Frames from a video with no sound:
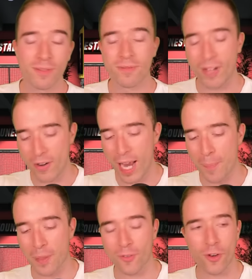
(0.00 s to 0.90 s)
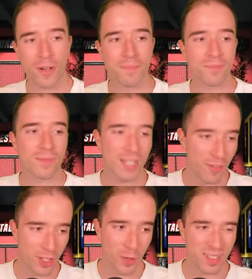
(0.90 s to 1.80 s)
Very happy for him,
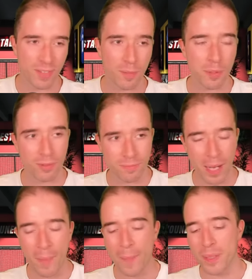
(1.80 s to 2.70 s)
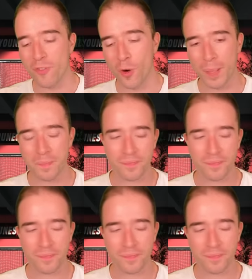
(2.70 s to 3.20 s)
even though it's Liverpool. But I'm happy for him.